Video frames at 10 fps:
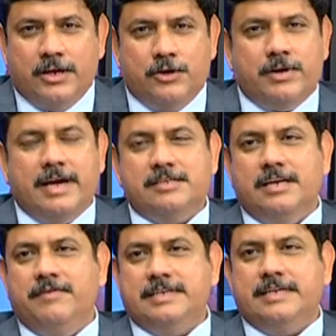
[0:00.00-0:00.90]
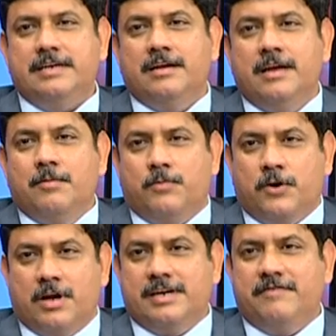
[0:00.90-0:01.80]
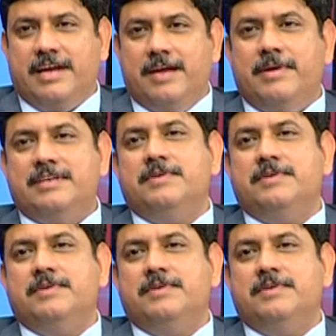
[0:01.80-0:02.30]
you are actually wasting productive time as